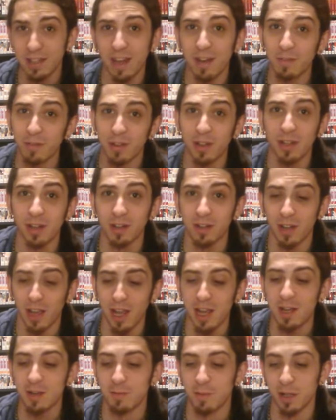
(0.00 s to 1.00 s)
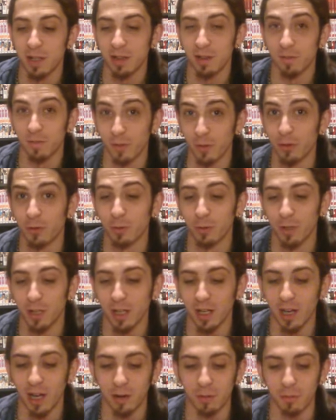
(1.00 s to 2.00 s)
definitely entertained me the first one
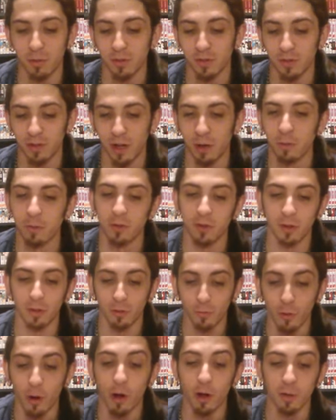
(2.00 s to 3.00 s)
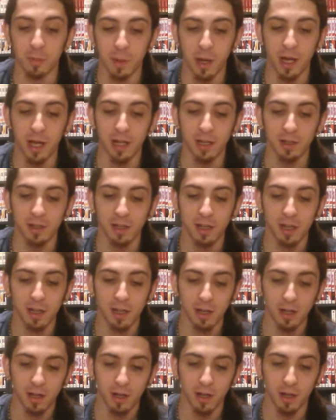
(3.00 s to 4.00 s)
did i was i was enthralled by it
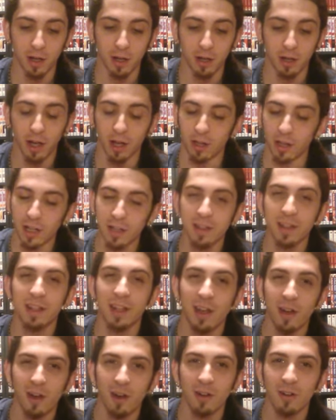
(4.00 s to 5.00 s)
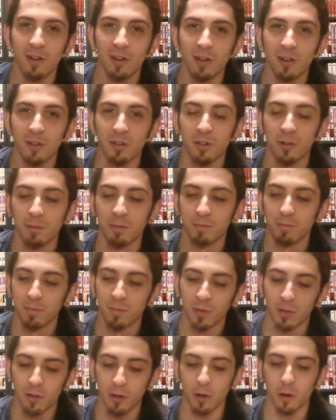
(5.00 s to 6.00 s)
uh, i like the characters
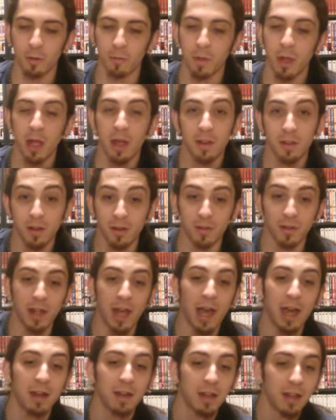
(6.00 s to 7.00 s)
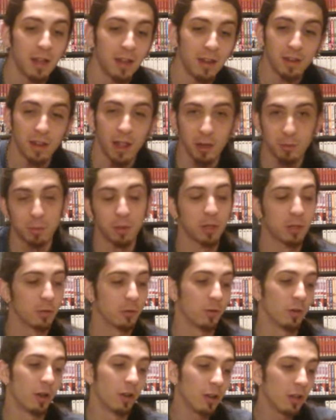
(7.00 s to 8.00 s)
so there's that that's pretty
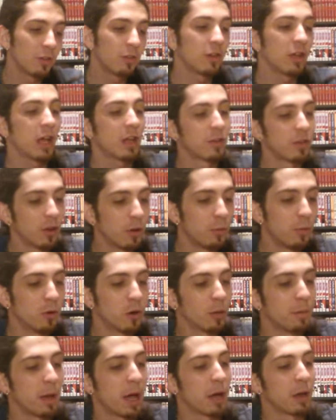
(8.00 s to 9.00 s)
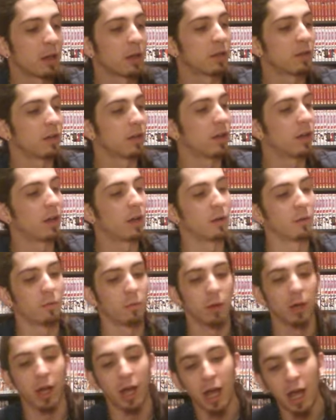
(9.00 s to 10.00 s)
cool and i'll let you guys know more about it uh,
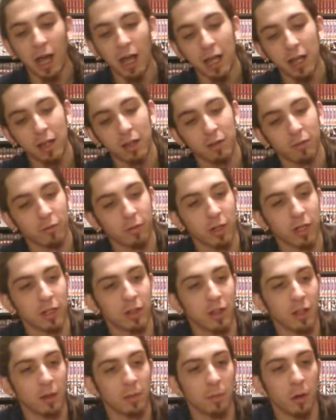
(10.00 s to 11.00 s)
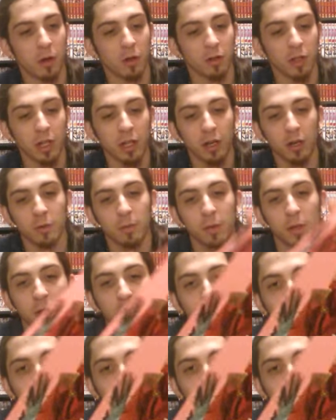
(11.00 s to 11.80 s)
when i read them all later but